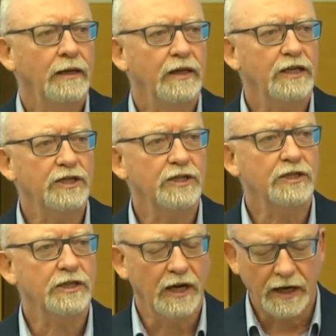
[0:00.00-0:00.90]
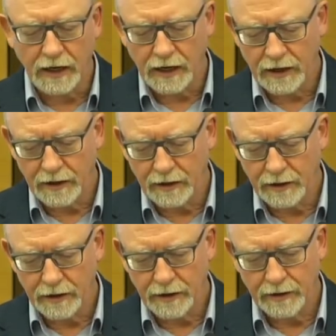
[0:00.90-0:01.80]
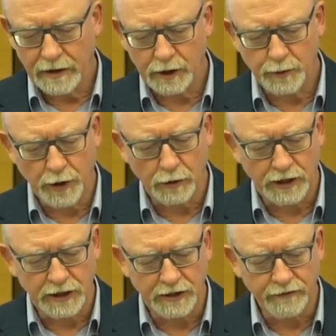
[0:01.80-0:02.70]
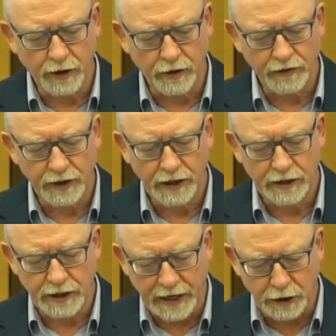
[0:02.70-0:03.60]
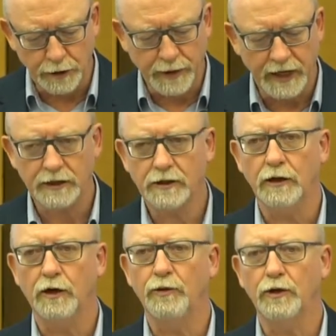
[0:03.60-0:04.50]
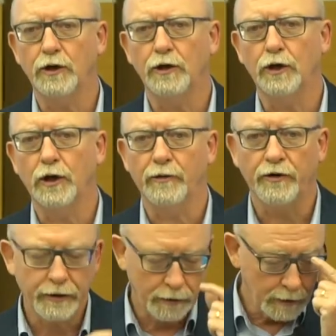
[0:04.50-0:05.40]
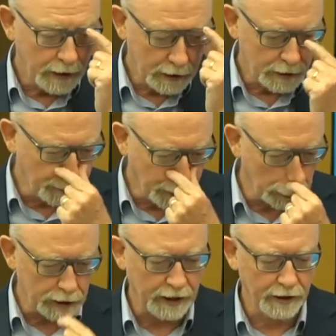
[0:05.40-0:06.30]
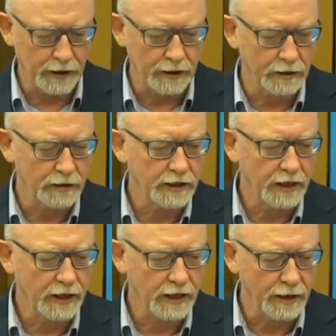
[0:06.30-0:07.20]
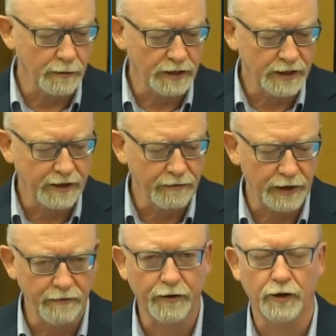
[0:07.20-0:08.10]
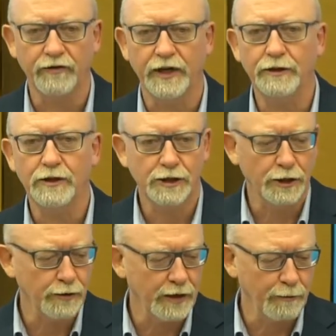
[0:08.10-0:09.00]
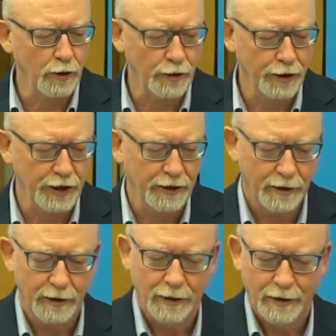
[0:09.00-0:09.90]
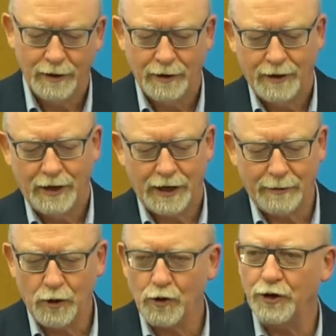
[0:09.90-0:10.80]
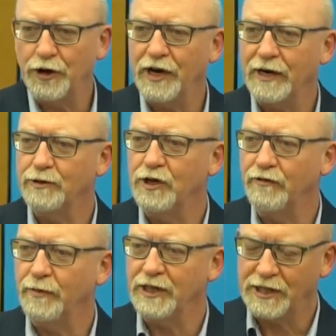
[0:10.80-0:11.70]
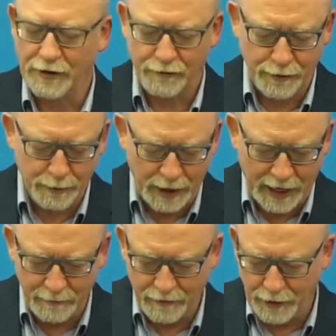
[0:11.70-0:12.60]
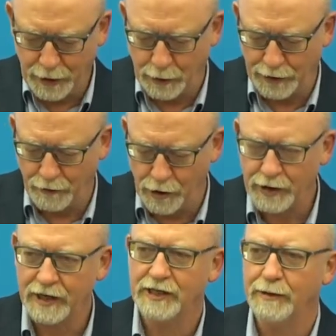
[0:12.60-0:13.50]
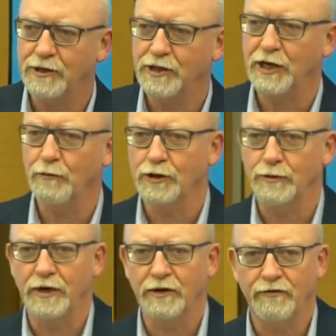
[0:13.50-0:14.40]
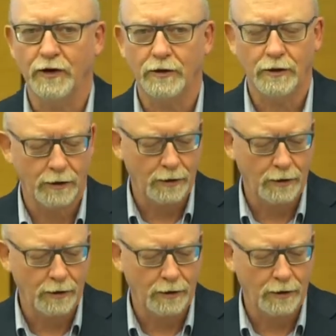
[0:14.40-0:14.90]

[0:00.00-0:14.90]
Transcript: This project involved, it's an Asia-based global conglomerate. It's a project that I was heavily involved in, so I'm not gonna absolve myself from blame for it going wrong, except to say it wasn't my fault.